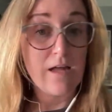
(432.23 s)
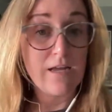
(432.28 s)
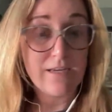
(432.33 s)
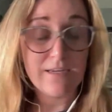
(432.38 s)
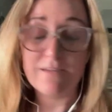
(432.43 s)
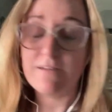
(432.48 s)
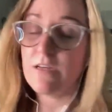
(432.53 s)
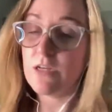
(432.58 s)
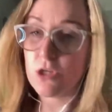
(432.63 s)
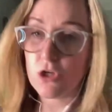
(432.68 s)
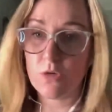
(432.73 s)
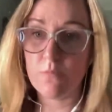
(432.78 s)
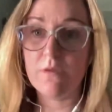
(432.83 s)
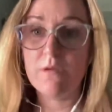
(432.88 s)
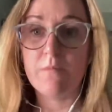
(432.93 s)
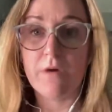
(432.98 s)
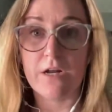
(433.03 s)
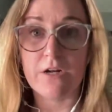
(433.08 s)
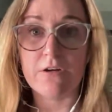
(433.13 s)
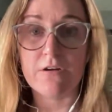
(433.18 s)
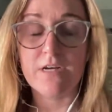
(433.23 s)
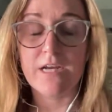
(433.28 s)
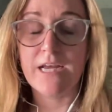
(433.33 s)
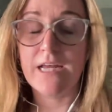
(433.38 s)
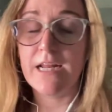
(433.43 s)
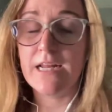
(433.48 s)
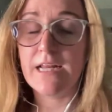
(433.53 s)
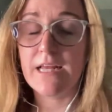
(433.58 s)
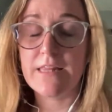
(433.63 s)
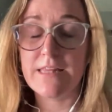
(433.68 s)
it could be better.
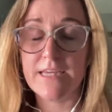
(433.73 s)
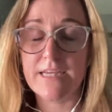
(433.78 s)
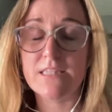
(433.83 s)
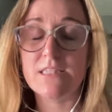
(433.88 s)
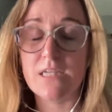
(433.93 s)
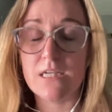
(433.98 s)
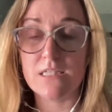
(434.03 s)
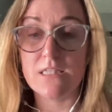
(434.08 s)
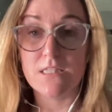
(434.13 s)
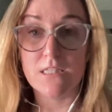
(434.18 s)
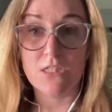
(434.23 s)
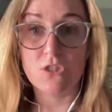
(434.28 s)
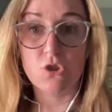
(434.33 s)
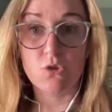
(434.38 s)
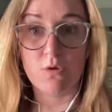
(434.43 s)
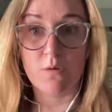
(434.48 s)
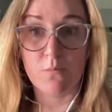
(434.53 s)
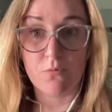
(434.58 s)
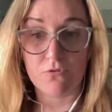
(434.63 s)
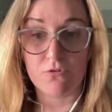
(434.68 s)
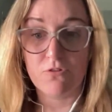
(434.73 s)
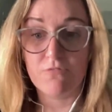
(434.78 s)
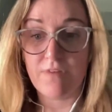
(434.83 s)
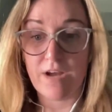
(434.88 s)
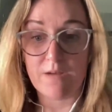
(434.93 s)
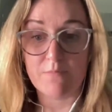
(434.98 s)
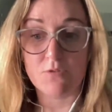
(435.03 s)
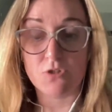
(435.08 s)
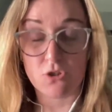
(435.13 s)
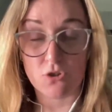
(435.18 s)
And I think it does need to improve,
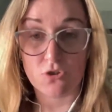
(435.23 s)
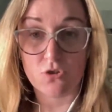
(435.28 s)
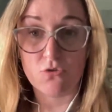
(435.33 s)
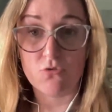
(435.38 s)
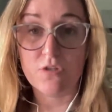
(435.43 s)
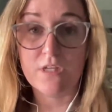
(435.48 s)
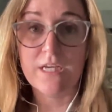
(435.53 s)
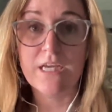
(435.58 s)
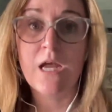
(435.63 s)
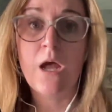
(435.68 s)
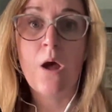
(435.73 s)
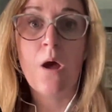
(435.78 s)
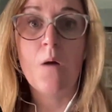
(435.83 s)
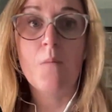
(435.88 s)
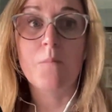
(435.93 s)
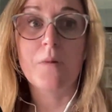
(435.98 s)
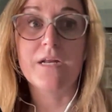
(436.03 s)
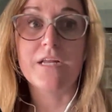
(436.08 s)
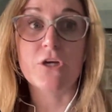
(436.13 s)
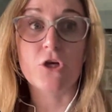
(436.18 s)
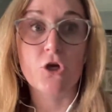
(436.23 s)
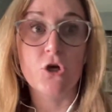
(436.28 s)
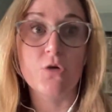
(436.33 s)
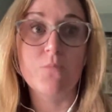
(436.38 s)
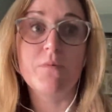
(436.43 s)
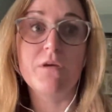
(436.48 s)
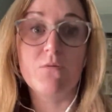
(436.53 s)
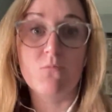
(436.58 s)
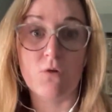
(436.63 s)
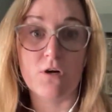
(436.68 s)
absolutely, but it could
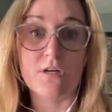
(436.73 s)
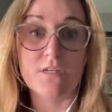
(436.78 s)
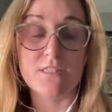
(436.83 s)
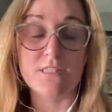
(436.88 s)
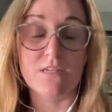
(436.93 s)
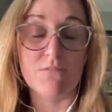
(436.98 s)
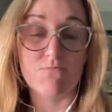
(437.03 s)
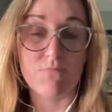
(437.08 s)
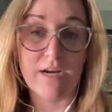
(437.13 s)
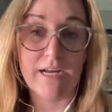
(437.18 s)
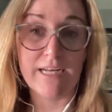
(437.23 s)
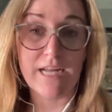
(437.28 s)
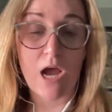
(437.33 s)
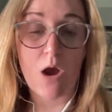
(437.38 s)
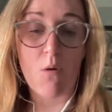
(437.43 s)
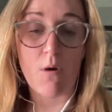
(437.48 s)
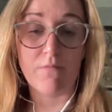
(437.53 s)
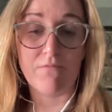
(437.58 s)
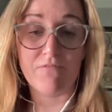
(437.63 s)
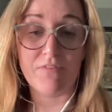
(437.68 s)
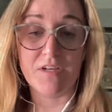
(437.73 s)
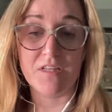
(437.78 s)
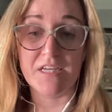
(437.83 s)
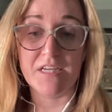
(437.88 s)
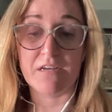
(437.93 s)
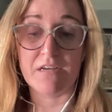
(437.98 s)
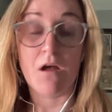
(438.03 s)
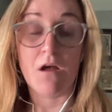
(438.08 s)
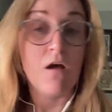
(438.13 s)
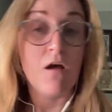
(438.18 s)
be worse. And right now I'm
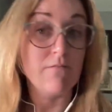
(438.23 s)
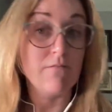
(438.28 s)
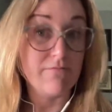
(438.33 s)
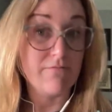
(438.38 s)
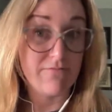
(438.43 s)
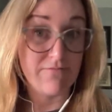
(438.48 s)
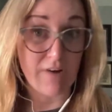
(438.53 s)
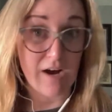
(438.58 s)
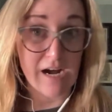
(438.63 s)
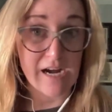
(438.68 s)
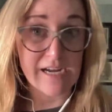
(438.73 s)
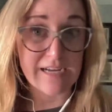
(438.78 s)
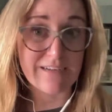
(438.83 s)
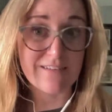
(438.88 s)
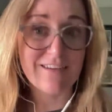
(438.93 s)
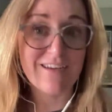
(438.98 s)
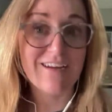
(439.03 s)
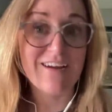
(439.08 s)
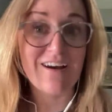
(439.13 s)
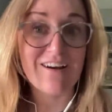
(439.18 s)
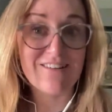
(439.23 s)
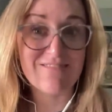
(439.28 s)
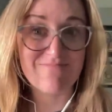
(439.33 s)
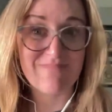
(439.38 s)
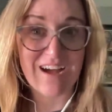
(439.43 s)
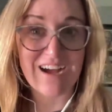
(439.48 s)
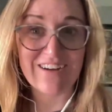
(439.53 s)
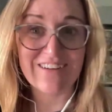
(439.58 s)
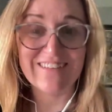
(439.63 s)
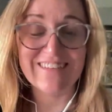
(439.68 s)
feeling fine
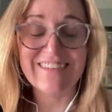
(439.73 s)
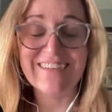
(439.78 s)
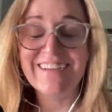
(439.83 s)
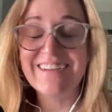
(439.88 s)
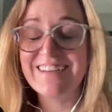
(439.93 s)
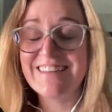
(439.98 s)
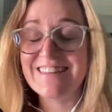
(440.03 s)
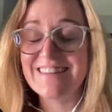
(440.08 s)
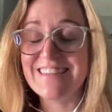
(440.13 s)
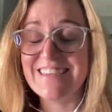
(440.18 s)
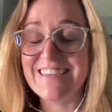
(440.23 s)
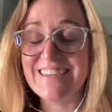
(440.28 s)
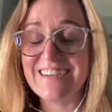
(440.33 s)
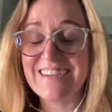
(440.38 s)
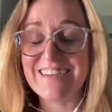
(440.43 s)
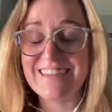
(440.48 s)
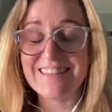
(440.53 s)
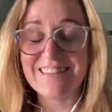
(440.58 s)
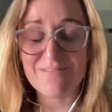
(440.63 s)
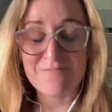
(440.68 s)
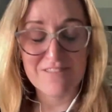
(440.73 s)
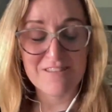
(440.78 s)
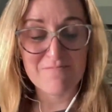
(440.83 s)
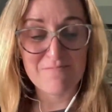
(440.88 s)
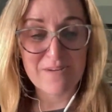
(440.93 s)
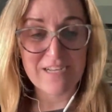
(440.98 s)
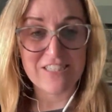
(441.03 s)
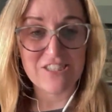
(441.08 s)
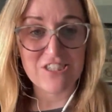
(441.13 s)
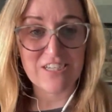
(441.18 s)
about the
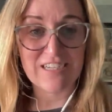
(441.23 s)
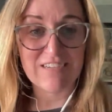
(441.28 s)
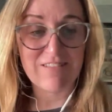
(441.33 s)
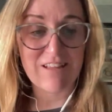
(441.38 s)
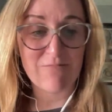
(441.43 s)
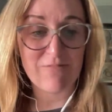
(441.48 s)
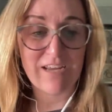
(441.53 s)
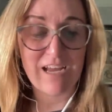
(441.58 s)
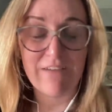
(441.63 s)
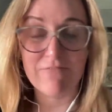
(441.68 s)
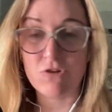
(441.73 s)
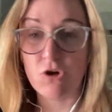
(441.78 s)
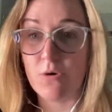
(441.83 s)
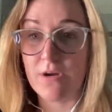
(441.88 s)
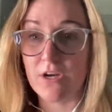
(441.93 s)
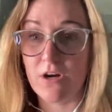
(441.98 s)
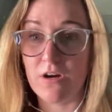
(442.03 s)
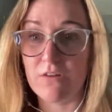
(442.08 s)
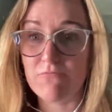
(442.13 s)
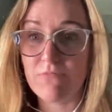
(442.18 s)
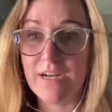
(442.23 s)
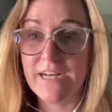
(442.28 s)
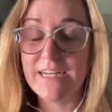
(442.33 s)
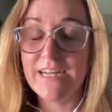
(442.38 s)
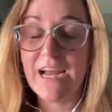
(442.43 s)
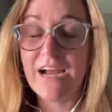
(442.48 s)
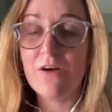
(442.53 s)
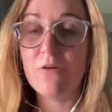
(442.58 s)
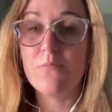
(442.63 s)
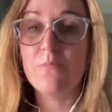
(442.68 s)
pitching that we have going on right
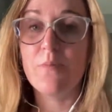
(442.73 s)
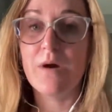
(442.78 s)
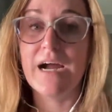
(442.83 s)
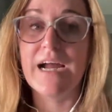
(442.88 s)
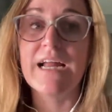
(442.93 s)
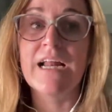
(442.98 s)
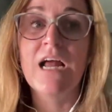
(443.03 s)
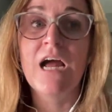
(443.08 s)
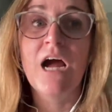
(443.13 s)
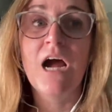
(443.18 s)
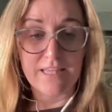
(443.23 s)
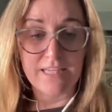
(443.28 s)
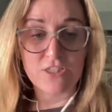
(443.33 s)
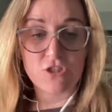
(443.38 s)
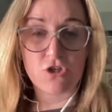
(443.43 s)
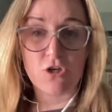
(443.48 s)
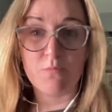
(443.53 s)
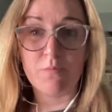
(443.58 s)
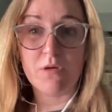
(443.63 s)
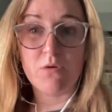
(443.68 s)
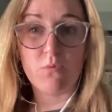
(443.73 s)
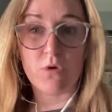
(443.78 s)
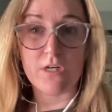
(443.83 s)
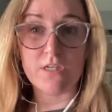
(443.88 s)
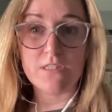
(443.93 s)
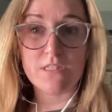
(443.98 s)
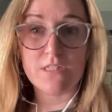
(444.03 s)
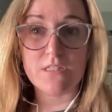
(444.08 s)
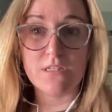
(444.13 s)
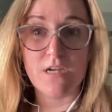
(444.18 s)
now, but things could be
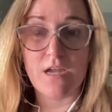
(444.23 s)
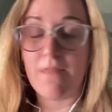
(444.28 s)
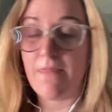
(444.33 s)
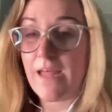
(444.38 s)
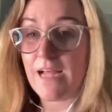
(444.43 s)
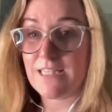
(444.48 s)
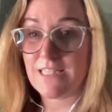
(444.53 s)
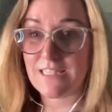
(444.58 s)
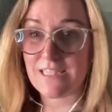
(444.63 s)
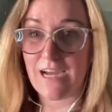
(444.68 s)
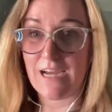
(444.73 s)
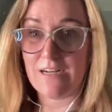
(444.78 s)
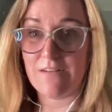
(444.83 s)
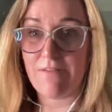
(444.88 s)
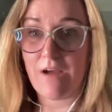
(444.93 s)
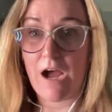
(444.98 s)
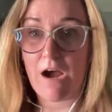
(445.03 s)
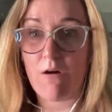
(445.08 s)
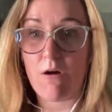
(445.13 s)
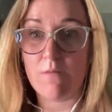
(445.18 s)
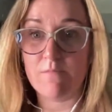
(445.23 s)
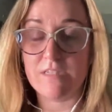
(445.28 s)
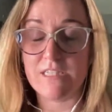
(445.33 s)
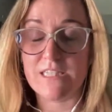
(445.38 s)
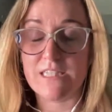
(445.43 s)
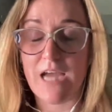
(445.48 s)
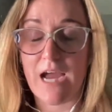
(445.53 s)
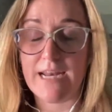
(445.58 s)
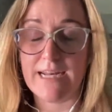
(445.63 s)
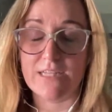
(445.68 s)
worse. And that's kind of how I'm
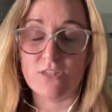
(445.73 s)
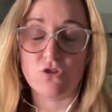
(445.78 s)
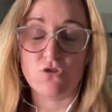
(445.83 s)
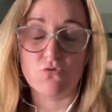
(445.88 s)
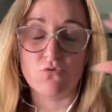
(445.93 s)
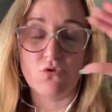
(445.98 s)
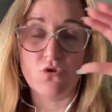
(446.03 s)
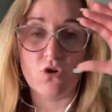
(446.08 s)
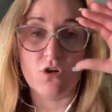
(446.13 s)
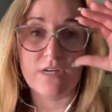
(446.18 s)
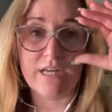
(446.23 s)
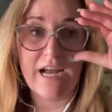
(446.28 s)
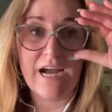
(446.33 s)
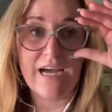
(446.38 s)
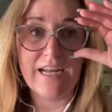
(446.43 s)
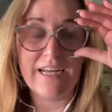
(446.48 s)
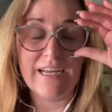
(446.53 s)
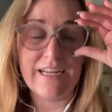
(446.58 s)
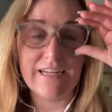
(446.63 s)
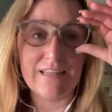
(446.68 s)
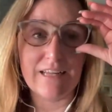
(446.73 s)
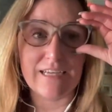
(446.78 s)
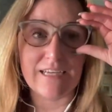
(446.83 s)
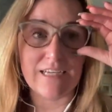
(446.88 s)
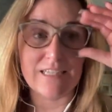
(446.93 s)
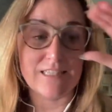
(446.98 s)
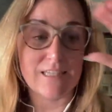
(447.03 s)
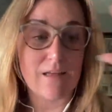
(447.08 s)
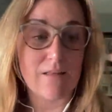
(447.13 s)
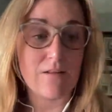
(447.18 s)
deciding to look at it. Like
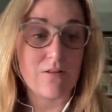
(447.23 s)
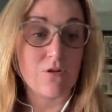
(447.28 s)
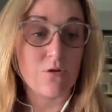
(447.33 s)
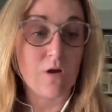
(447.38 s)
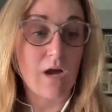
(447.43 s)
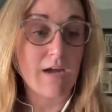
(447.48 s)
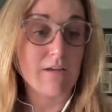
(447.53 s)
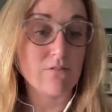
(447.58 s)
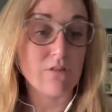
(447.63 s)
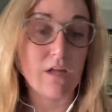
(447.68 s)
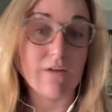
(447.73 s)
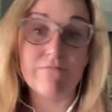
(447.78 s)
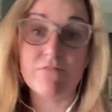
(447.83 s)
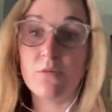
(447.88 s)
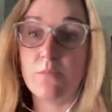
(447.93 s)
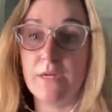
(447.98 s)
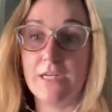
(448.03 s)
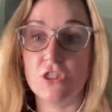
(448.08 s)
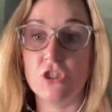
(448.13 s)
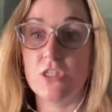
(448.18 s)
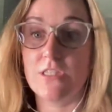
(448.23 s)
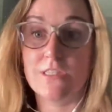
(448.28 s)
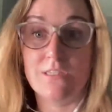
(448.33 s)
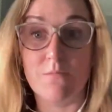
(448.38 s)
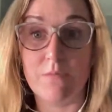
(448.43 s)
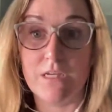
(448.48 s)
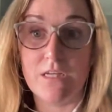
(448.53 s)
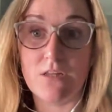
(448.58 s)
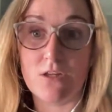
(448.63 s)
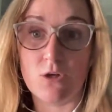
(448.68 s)
I said, I'd love the pitching to
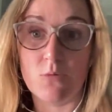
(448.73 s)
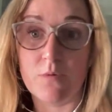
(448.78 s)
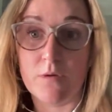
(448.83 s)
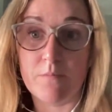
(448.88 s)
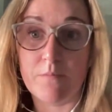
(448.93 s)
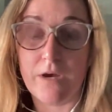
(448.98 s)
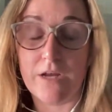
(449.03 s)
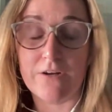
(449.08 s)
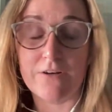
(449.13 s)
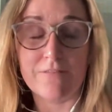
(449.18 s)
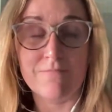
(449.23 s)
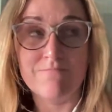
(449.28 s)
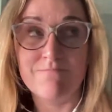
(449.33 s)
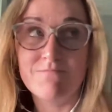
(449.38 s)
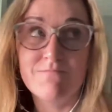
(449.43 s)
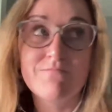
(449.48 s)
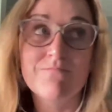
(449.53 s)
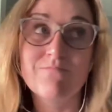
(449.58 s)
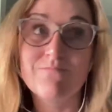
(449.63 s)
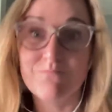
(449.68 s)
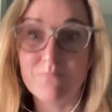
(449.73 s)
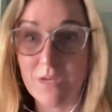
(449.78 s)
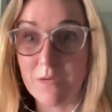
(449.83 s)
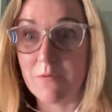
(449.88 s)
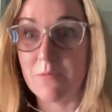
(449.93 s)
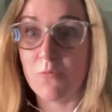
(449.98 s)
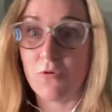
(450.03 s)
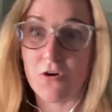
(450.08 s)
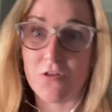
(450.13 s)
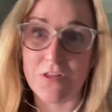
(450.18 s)
be a little bit better,
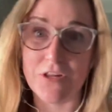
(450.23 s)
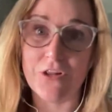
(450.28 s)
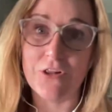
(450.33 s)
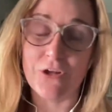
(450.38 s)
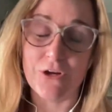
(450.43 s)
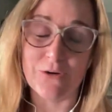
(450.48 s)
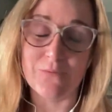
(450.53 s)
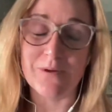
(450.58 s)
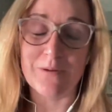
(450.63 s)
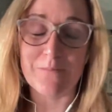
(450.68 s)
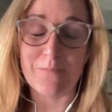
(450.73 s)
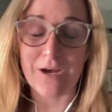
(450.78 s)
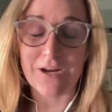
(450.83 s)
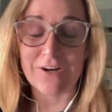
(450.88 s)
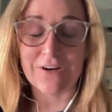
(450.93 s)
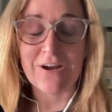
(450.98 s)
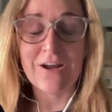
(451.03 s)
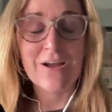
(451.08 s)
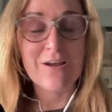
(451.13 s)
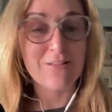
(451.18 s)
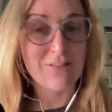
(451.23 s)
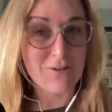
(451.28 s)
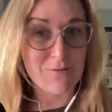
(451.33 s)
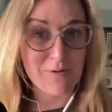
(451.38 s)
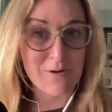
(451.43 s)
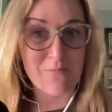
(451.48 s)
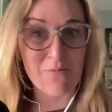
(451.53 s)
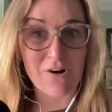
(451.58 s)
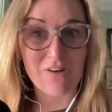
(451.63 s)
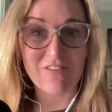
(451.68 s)
maybe more than a little bit better, a little
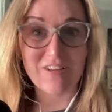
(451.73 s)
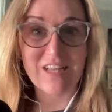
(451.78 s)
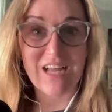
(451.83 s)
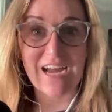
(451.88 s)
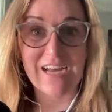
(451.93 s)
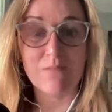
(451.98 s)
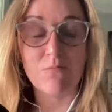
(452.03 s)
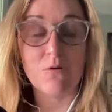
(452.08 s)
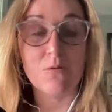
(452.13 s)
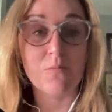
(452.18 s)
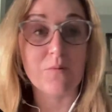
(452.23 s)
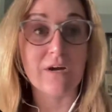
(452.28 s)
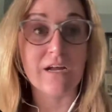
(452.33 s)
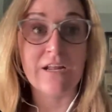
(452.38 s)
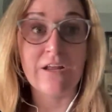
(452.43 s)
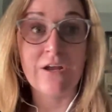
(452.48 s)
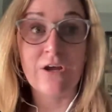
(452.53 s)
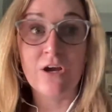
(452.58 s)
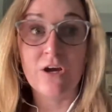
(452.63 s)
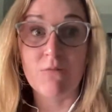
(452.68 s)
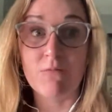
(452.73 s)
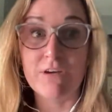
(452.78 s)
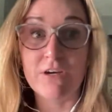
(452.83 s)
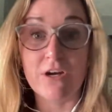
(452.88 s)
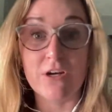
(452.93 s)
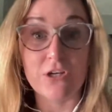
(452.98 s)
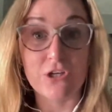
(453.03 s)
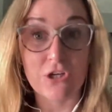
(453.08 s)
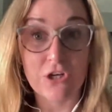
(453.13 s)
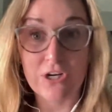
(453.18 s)
bit more reliable, but we
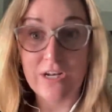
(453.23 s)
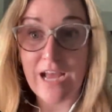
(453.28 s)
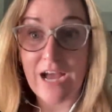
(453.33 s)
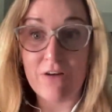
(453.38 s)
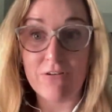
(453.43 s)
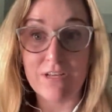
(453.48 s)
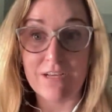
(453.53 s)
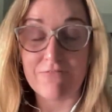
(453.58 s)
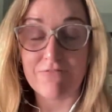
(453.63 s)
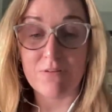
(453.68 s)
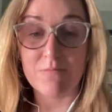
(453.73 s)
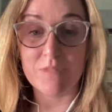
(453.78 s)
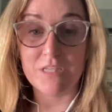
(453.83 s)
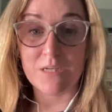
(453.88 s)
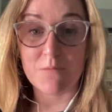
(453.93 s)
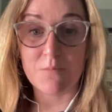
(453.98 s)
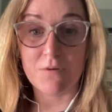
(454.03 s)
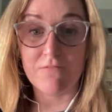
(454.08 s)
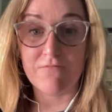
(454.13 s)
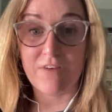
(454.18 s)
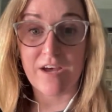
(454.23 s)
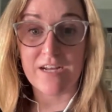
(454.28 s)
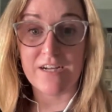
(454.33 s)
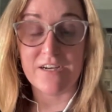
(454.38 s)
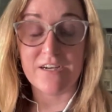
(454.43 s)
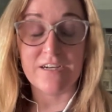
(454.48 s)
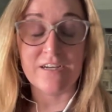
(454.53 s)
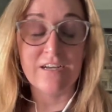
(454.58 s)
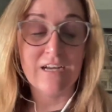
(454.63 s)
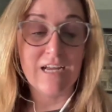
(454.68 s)
got a good outing from Nick
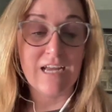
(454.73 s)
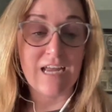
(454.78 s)
Pivetta,